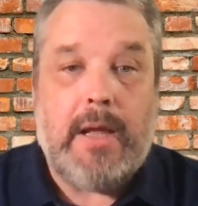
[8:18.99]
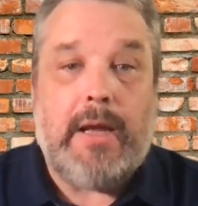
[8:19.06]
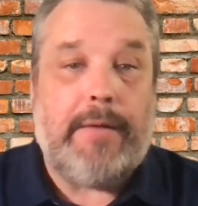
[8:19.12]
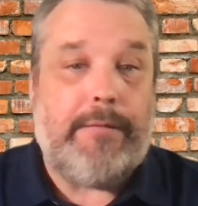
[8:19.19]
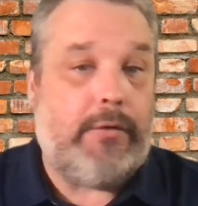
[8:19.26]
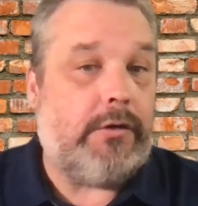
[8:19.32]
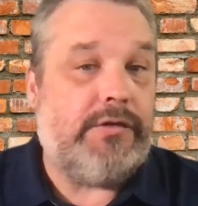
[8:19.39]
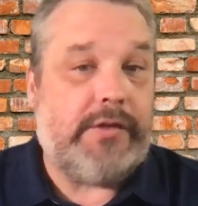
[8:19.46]

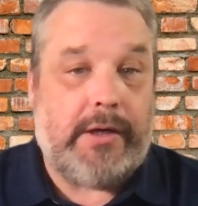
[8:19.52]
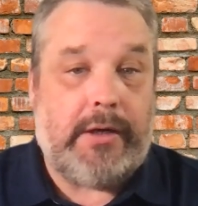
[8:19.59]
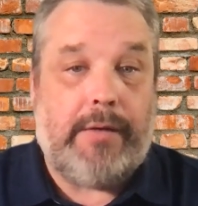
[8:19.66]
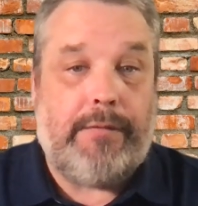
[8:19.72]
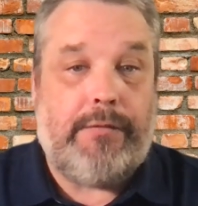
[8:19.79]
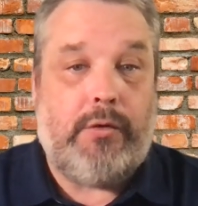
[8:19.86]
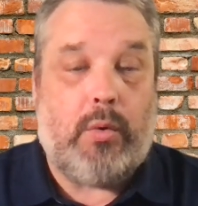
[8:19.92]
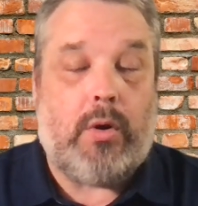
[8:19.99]
If you're a sec,
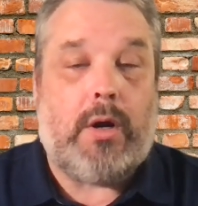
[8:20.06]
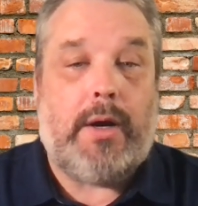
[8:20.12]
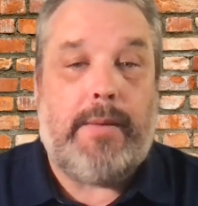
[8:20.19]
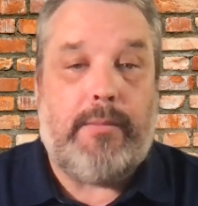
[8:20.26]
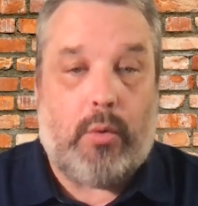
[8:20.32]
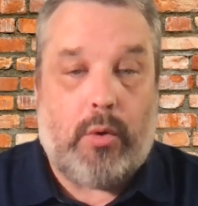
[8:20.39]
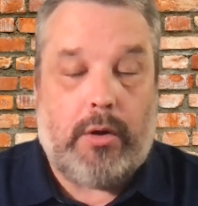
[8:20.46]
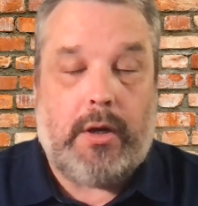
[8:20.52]
if you are a
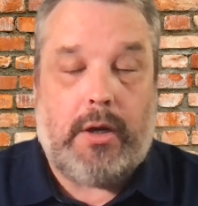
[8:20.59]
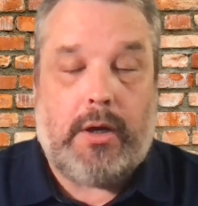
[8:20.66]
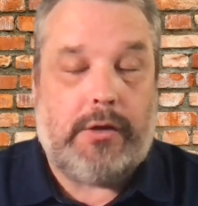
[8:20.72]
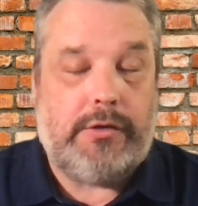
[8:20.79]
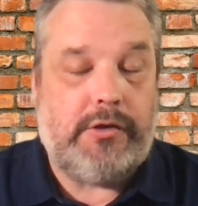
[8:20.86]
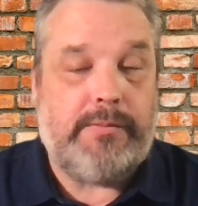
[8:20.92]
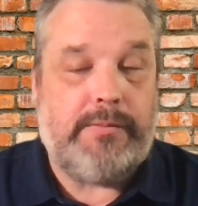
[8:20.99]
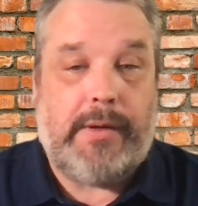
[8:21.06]
more, uh,
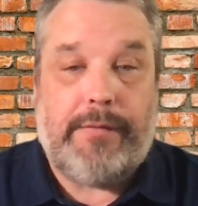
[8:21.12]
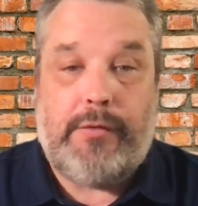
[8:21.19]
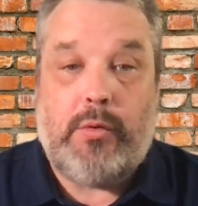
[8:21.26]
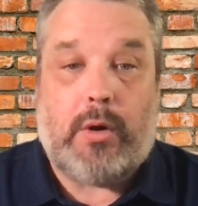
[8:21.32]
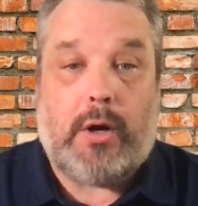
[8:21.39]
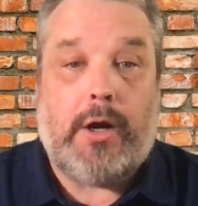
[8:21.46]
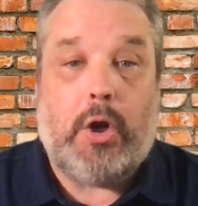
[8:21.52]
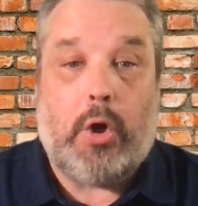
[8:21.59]
excuse me, if
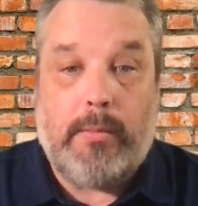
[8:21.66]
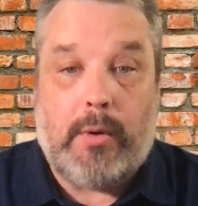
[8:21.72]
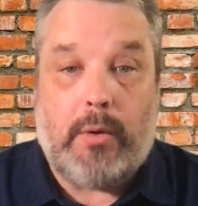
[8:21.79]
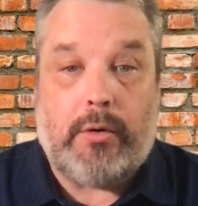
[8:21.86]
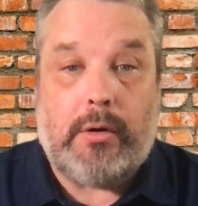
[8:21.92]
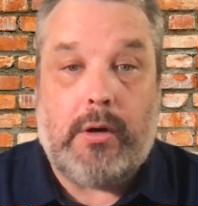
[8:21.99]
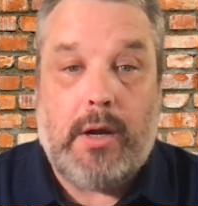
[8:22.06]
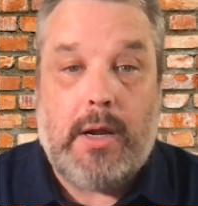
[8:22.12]
you are a
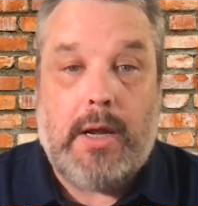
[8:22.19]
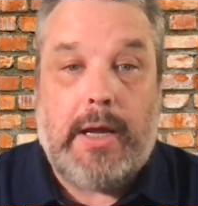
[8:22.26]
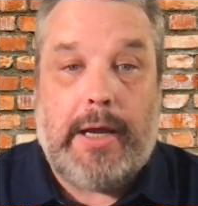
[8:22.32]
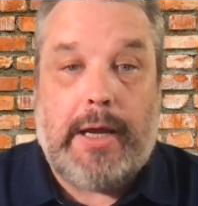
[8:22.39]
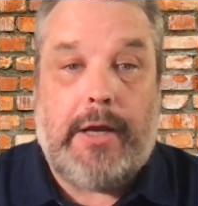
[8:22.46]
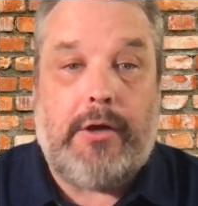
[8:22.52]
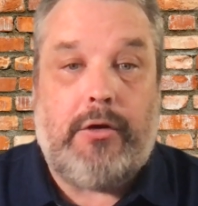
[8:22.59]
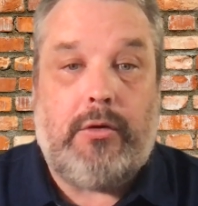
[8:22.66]
homeowner
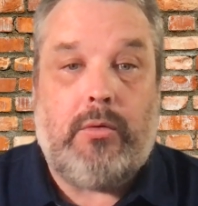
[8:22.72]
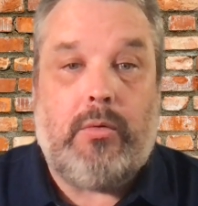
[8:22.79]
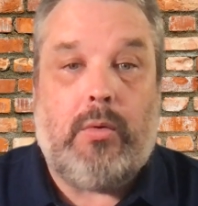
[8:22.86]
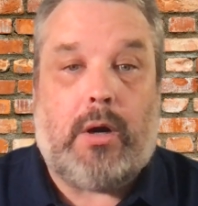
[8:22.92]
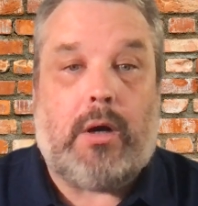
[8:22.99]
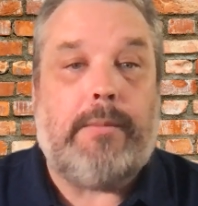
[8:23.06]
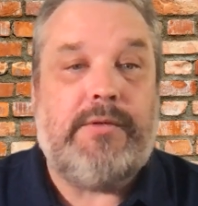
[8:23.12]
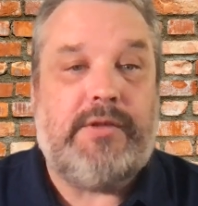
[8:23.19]
and you
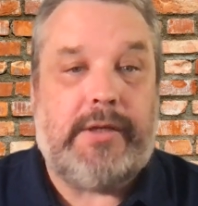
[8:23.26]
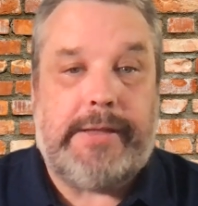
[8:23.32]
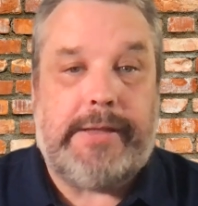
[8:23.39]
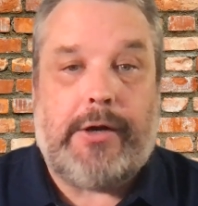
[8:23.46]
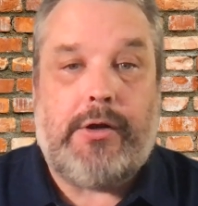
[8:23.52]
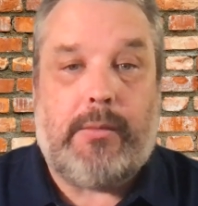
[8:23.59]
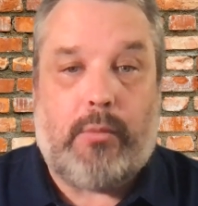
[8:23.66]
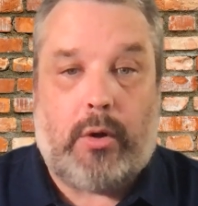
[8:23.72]
are upside
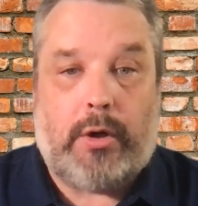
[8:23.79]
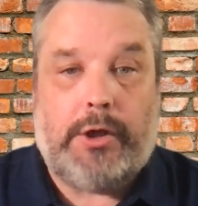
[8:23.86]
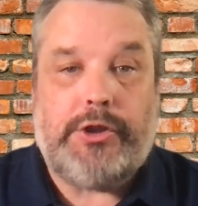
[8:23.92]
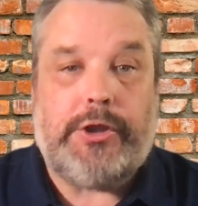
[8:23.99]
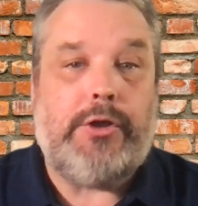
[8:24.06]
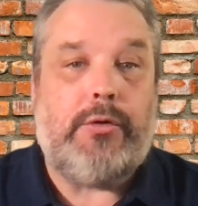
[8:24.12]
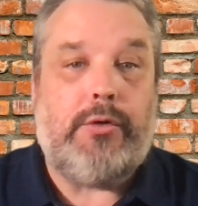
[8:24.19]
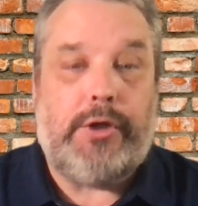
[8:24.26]
down on your mortgage
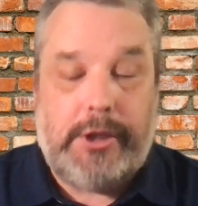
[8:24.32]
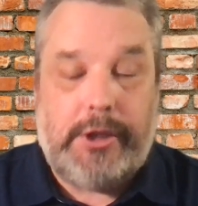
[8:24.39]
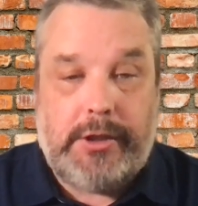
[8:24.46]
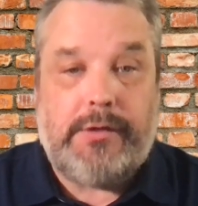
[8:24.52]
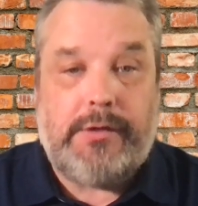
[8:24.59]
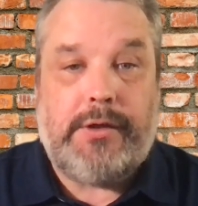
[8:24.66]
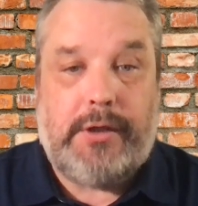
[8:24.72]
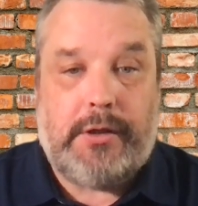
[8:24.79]
and you
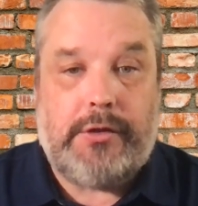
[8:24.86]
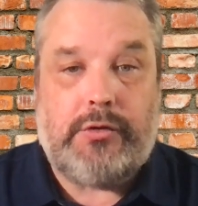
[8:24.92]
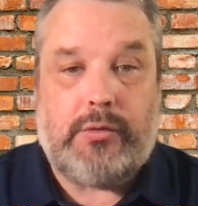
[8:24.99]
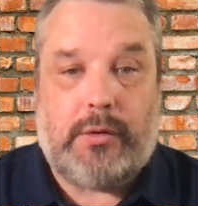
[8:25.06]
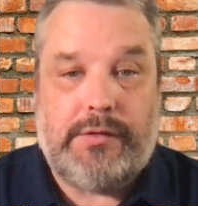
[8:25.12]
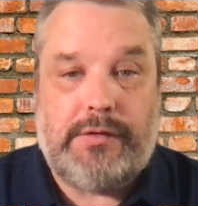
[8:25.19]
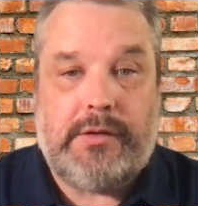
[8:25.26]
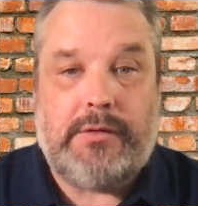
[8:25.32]
need to get a
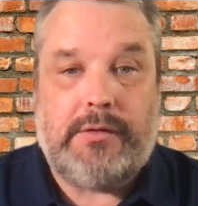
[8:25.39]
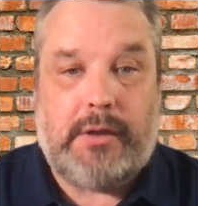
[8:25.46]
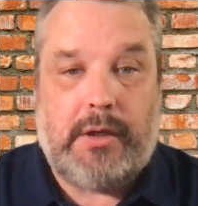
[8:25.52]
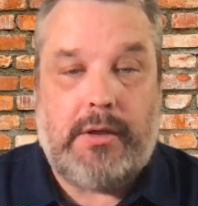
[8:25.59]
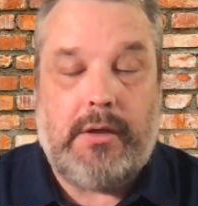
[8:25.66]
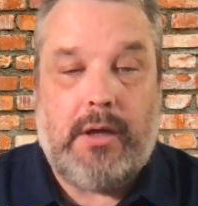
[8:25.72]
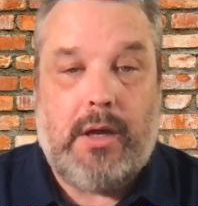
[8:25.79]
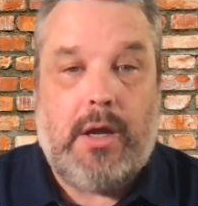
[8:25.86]
short sale
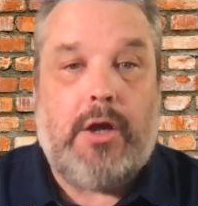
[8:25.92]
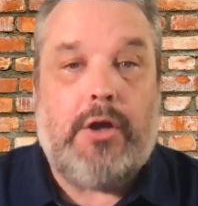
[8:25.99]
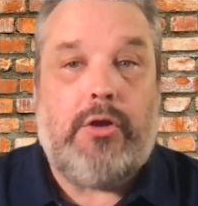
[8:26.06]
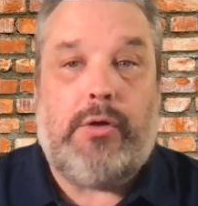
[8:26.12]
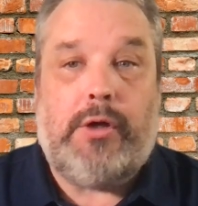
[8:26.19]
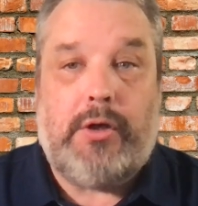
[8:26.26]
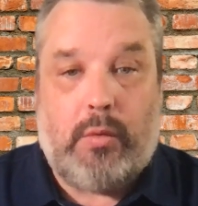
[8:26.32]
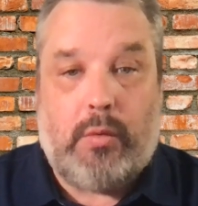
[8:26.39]
done,
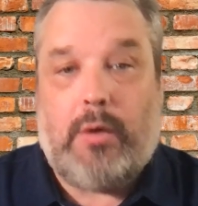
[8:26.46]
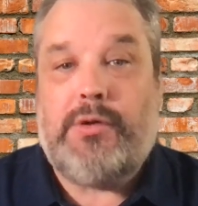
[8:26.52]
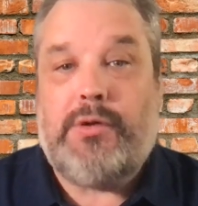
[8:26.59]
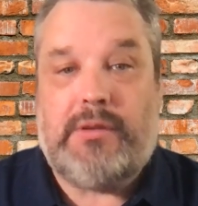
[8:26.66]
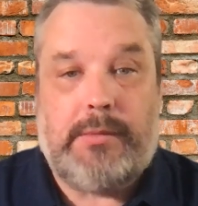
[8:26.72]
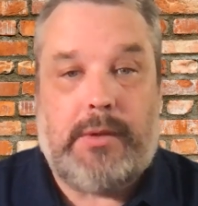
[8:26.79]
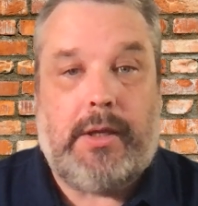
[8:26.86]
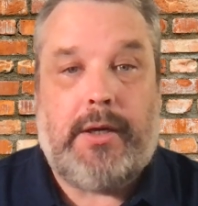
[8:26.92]
you need to work with
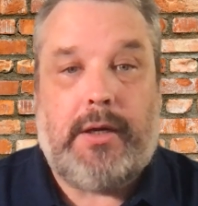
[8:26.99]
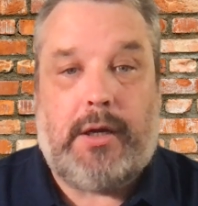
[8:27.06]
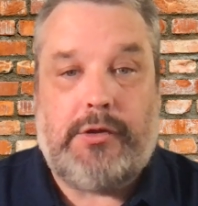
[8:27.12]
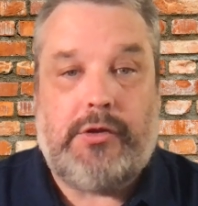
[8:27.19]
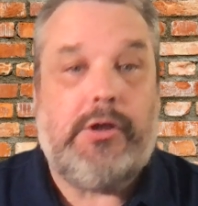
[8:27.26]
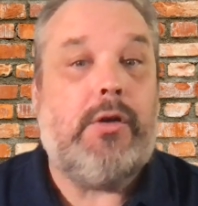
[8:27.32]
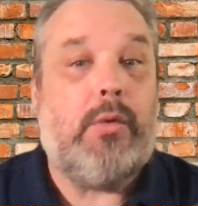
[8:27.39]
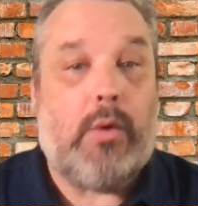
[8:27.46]
someone like
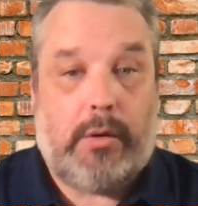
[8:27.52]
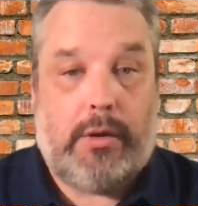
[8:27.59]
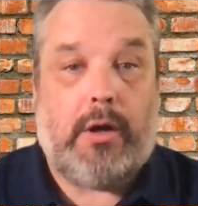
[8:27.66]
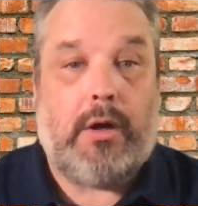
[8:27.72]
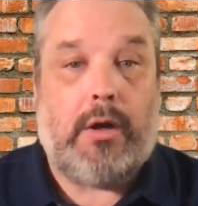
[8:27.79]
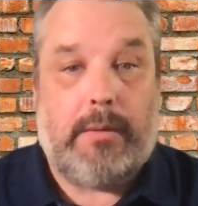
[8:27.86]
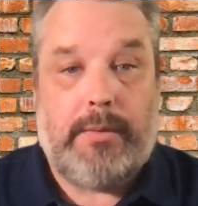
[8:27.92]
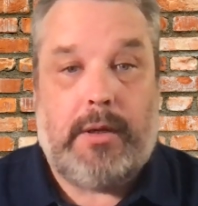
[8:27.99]
us. You need to work with our
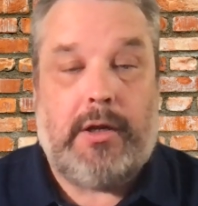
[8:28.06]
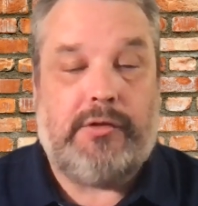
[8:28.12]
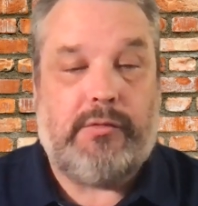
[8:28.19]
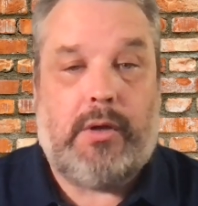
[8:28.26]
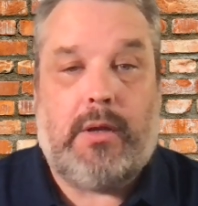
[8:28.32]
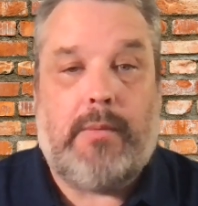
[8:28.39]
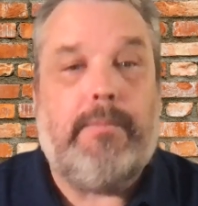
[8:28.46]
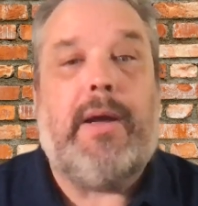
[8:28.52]
company because
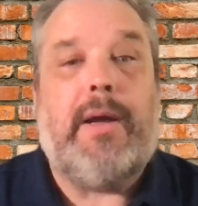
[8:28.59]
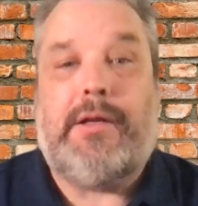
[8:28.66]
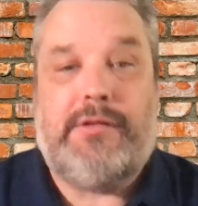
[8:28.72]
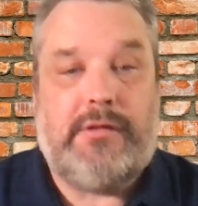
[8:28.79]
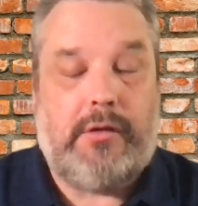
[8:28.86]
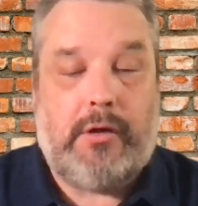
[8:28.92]
we're the best.